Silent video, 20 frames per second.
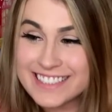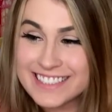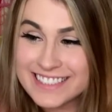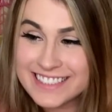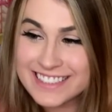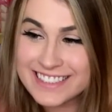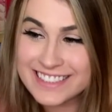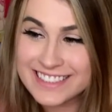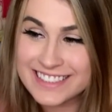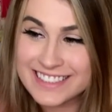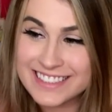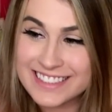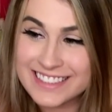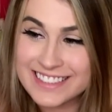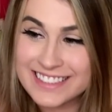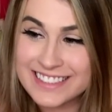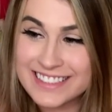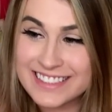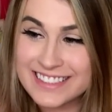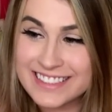
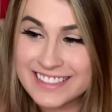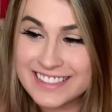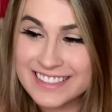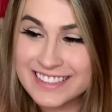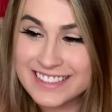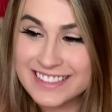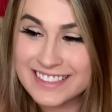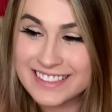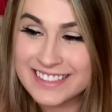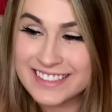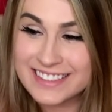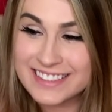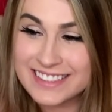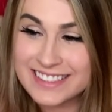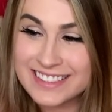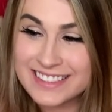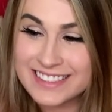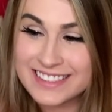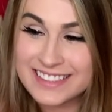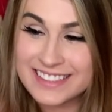
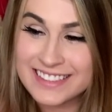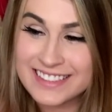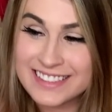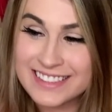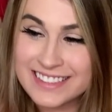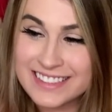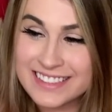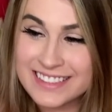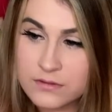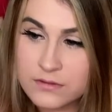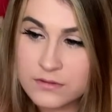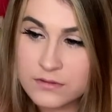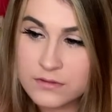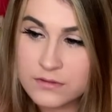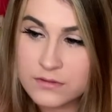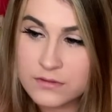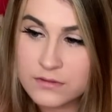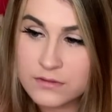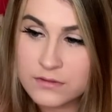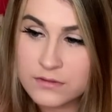
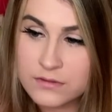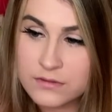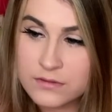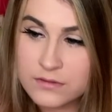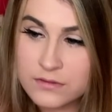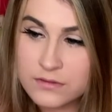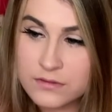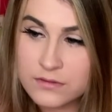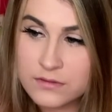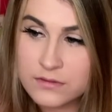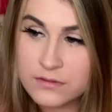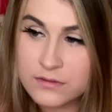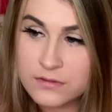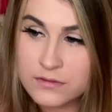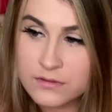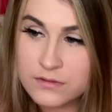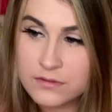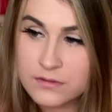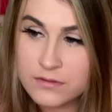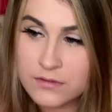
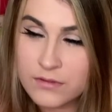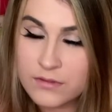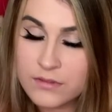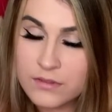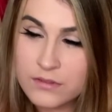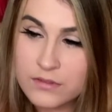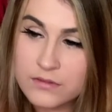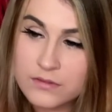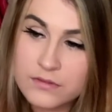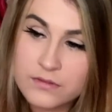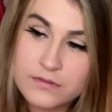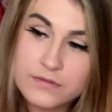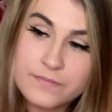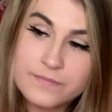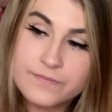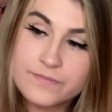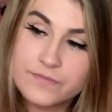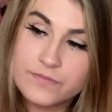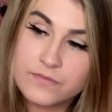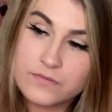
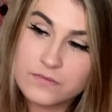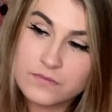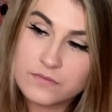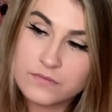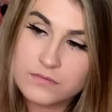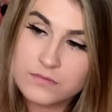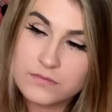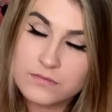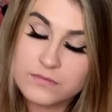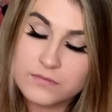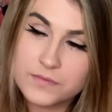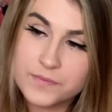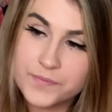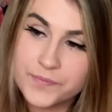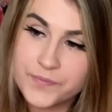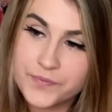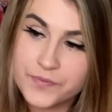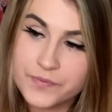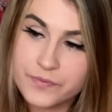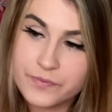
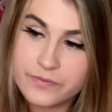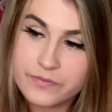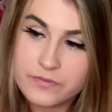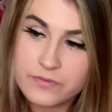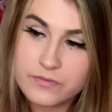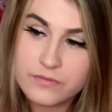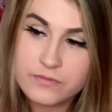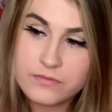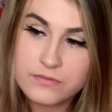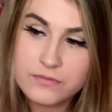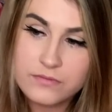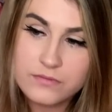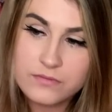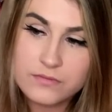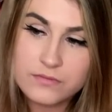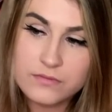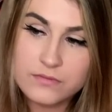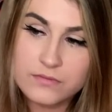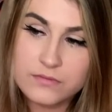No one is speaking in this clip.